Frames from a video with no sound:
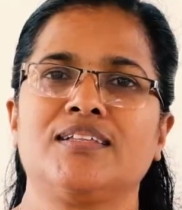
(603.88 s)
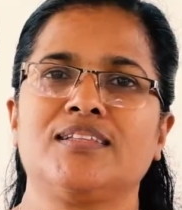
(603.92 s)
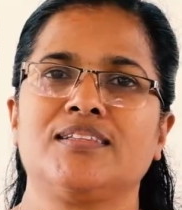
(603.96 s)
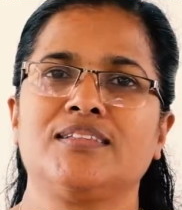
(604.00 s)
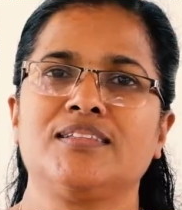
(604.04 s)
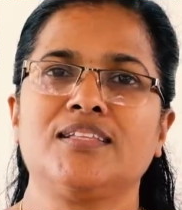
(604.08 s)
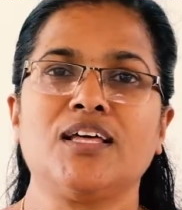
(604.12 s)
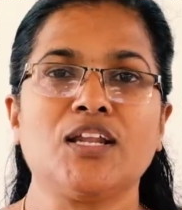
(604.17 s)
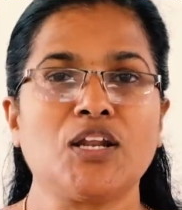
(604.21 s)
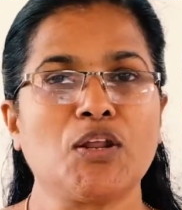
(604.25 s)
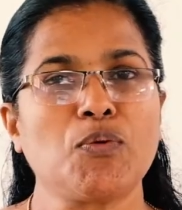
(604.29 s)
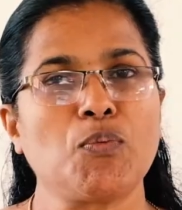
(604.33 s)

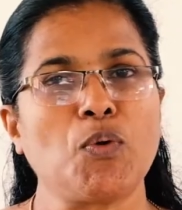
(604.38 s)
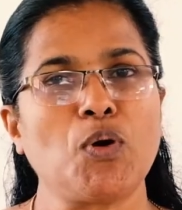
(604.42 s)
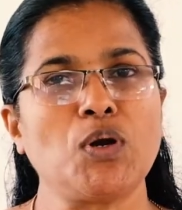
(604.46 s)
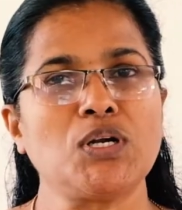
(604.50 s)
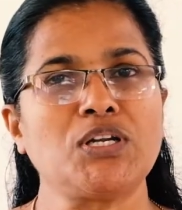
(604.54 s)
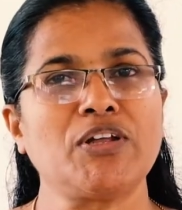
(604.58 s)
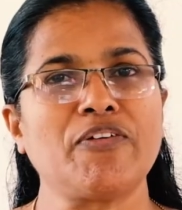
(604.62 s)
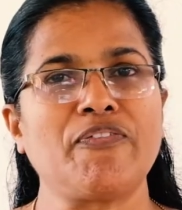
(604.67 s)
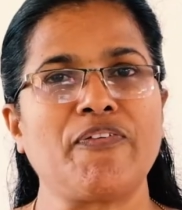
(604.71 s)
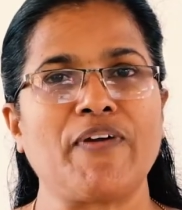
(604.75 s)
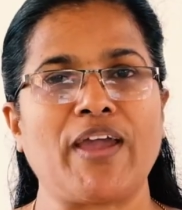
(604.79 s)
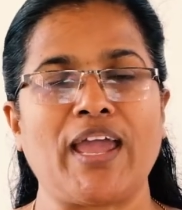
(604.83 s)
The revolt
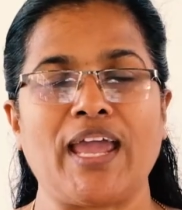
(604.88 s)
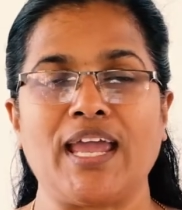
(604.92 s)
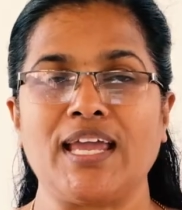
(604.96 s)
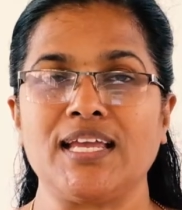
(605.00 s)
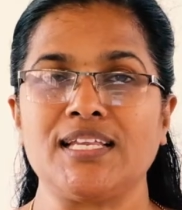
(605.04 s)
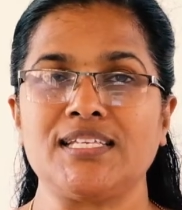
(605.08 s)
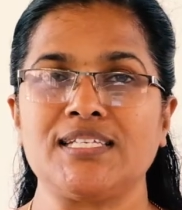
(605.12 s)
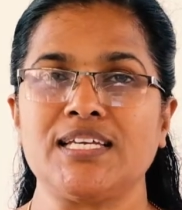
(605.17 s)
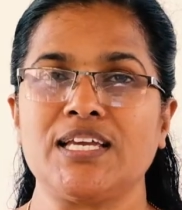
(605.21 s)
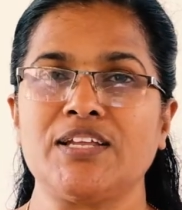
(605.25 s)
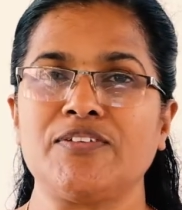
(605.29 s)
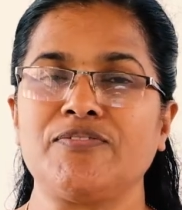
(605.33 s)
of
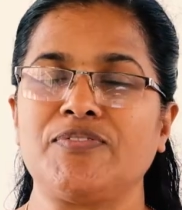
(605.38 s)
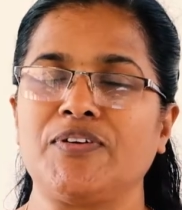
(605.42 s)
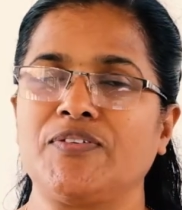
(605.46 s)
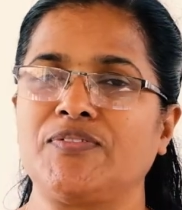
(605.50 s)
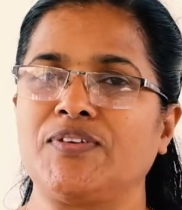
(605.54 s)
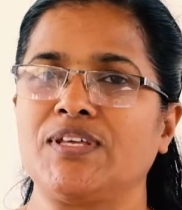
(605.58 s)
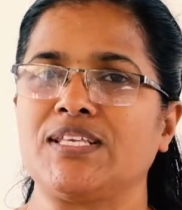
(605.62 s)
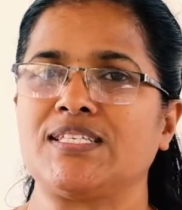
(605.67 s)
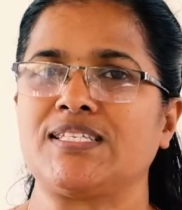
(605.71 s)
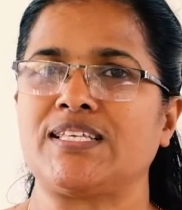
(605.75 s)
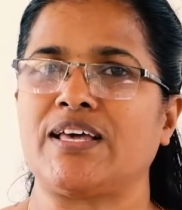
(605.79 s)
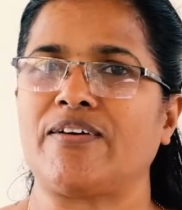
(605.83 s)

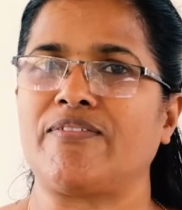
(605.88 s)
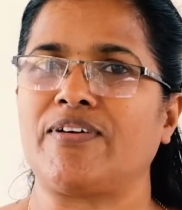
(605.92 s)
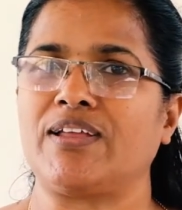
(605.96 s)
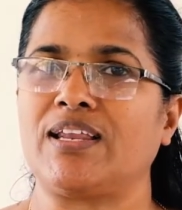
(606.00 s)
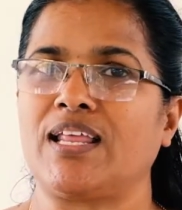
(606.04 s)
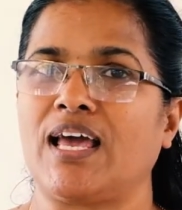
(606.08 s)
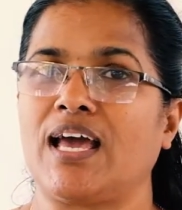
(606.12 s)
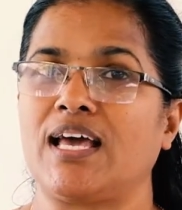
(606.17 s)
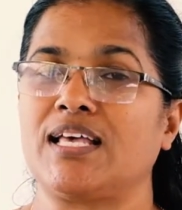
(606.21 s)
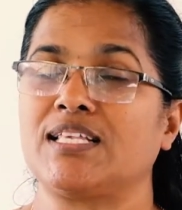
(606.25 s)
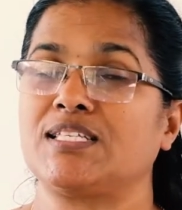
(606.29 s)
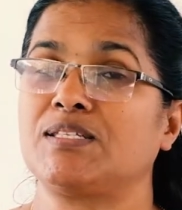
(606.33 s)
1857
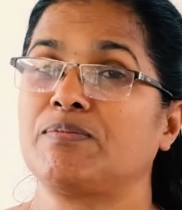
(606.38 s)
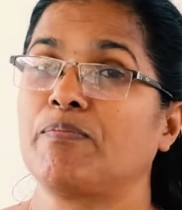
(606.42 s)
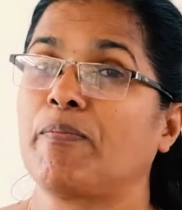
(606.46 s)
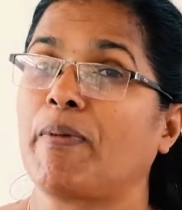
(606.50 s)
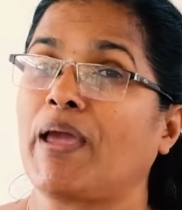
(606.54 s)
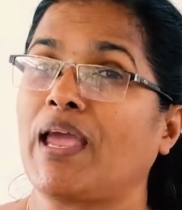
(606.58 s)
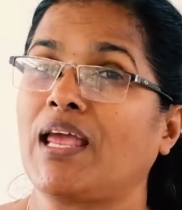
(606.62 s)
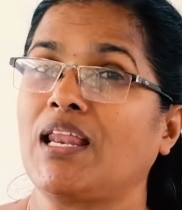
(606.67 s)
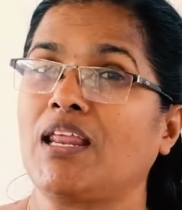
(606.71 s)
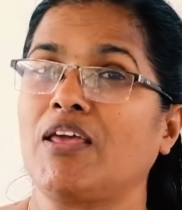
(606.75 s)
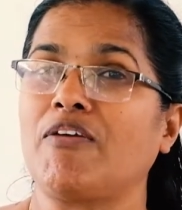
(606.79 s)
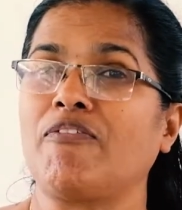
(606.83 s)
has
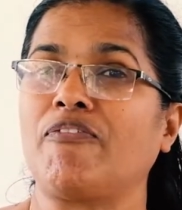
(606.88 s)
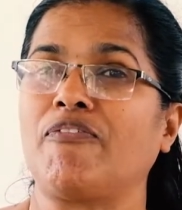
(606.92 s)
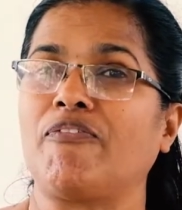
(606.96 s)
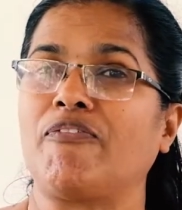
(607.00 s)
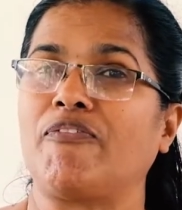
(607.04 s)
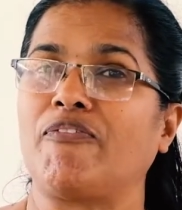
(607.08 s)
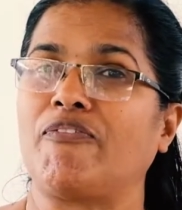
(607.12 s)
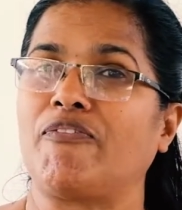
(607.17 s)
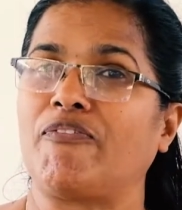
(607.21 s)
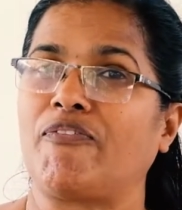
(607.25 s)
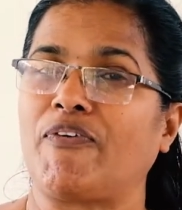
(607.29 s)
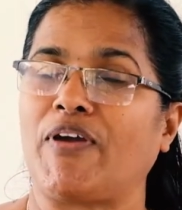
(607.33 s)
many
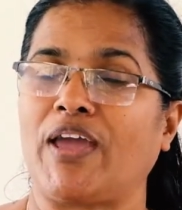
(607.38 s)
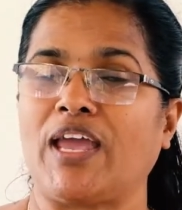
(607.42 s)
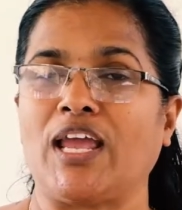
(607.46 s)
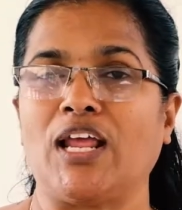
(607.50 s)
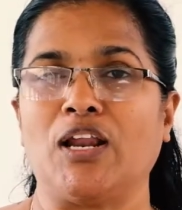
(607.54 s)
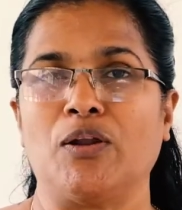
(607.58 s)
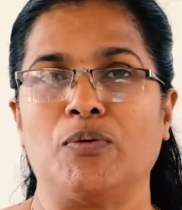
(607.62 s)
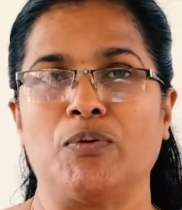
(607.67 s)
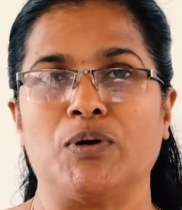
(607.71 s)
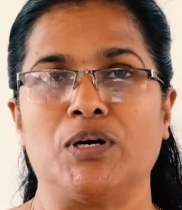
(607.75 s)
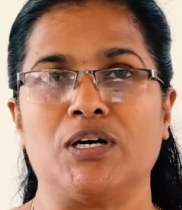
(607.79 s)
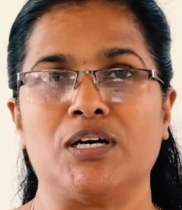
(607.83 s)

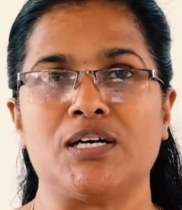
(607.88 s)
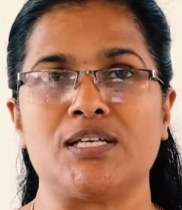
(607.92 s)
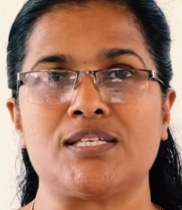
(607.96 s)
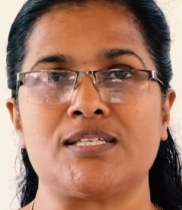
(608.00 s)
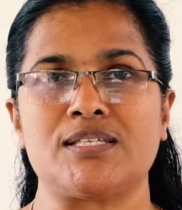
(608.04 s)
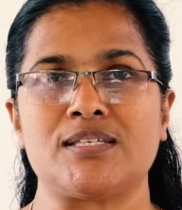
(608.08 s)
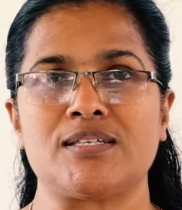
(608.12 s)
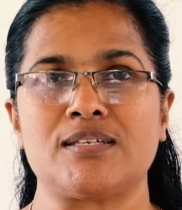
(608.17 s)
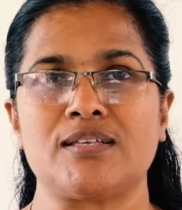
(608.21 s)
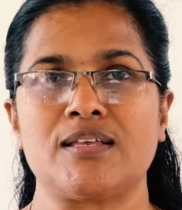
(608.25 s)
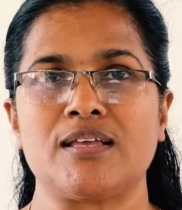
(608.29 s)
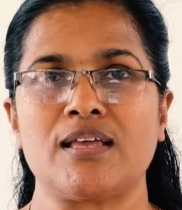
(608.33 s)

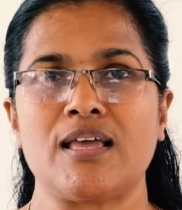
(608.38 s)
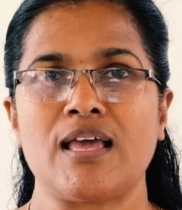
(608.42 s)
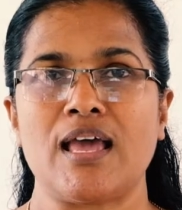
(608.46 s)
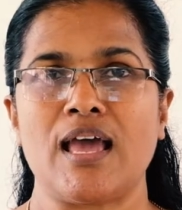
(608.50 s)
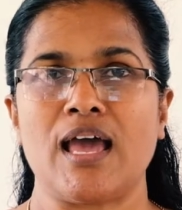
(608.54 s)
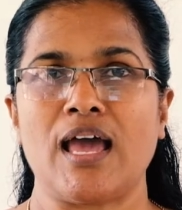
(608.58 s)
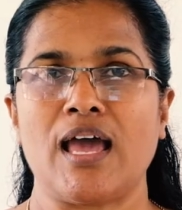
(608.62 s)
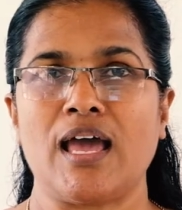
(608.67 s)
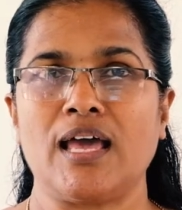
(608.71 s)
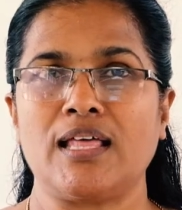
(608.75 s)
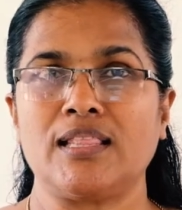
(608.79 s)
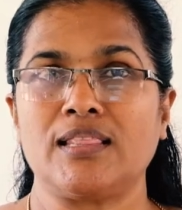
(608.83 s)
failures,
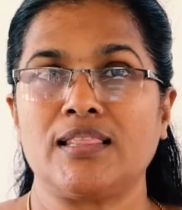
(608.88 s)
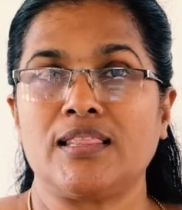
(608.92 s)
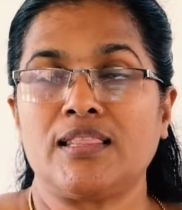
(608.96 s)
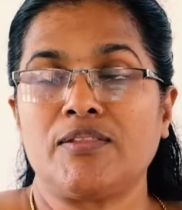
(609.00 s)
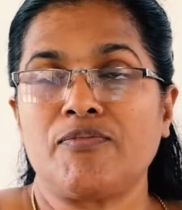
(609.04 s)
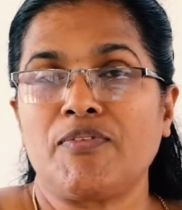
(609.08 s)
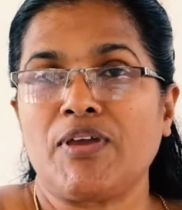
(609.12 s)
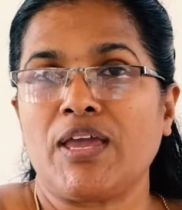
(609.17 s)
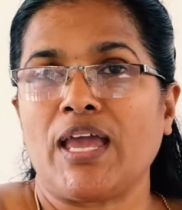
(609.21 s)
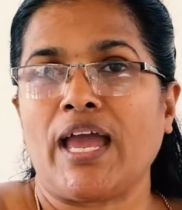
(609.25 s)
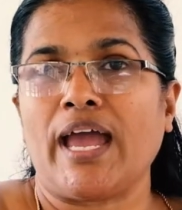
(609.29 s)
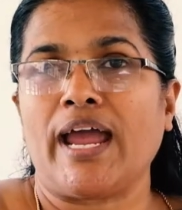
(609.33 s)
and
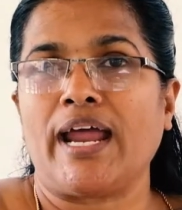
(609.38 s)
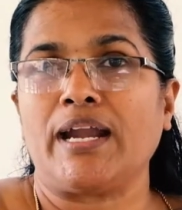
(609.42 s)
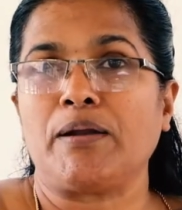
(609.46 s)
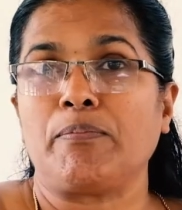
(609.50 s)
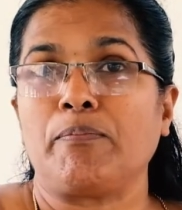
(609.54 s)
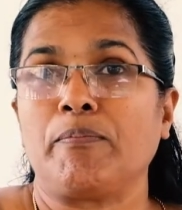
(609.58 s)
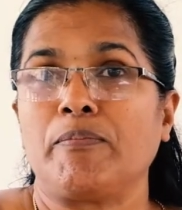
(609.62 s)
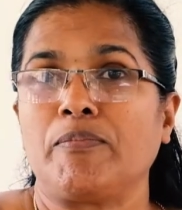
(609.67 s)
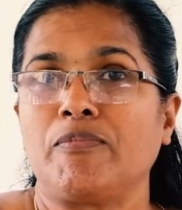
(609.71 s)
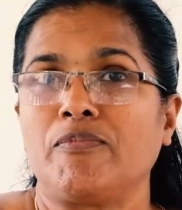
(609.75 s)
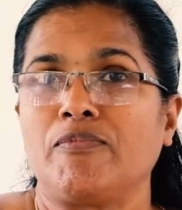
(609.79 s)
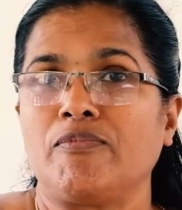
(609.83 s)
we had
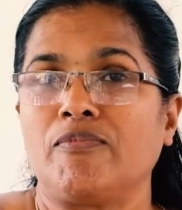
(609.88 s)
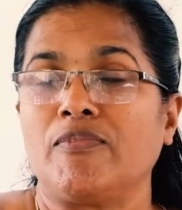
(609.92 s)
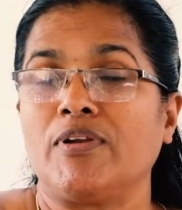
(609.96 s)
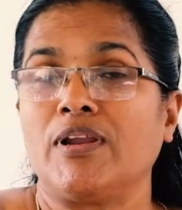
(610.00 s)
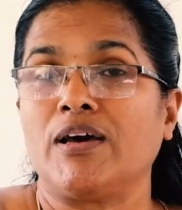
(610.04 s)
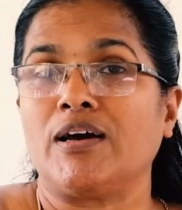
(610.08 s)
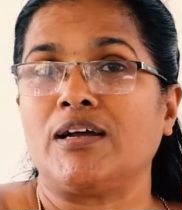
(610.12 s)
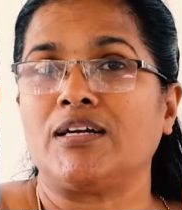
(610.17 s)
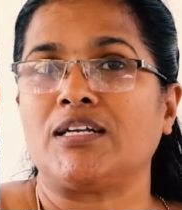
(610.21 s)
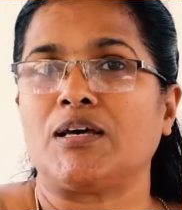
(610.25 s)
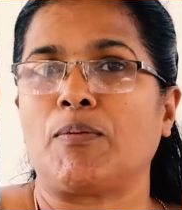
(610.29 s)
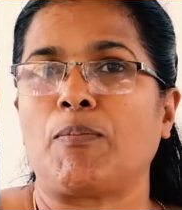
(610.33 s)

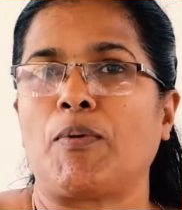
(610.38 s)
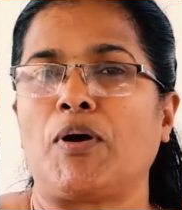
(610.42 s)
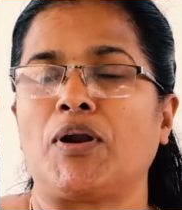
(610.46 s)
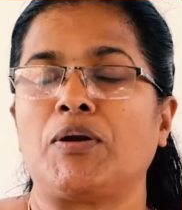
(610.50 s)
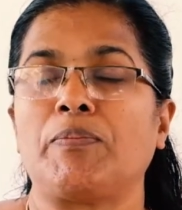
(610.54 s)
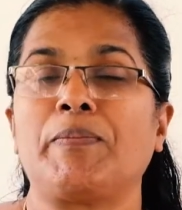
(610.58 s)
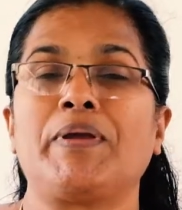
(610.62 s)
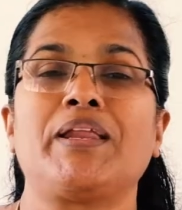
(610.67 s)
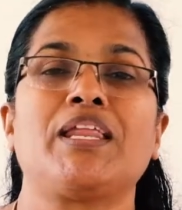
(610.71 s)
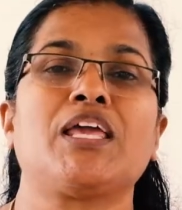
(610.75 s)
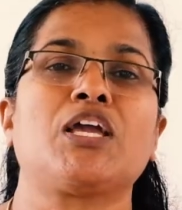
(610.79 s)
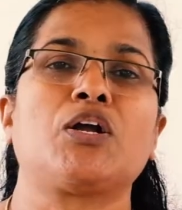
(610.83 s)
learned about
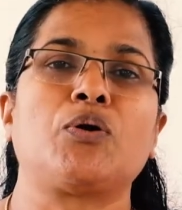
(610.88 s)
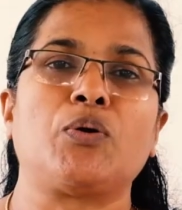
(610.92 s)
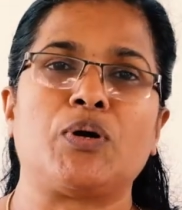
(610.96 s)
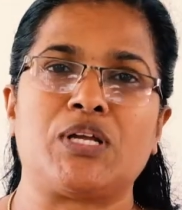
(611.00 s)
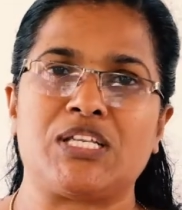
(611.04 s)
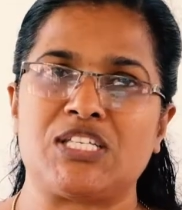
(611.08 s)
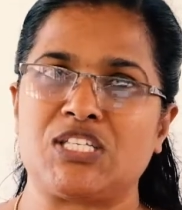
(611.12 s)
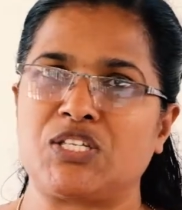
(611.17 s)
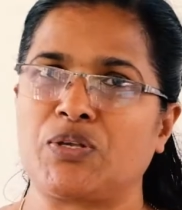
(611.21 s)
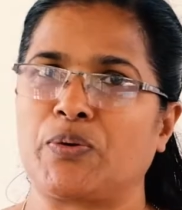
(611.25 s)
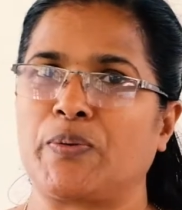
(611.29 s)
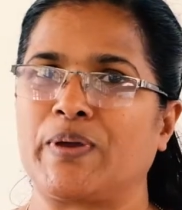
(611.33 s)
many
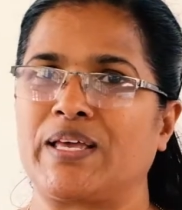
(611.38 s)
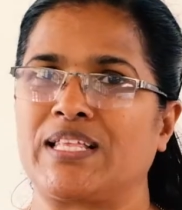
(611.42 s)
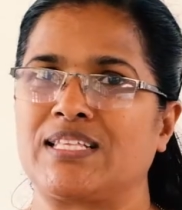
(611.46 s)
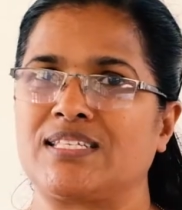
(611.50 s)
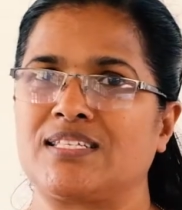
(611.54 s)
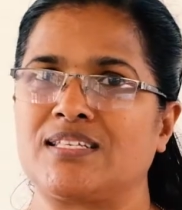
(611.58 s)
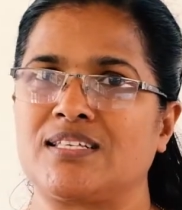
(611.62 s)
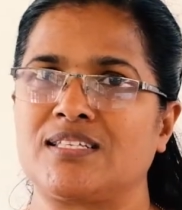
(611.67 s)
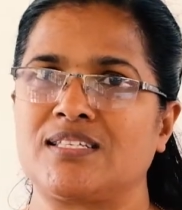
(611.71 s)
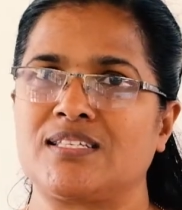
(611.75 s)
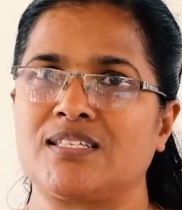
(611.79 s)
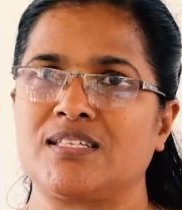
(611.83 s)

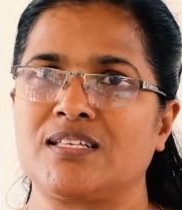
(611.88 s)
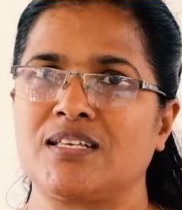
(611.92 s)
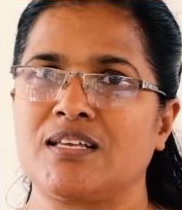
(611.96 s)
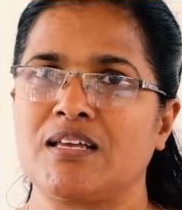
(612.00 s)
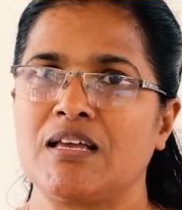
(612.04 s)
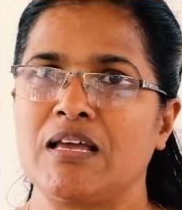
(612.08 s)
consequences.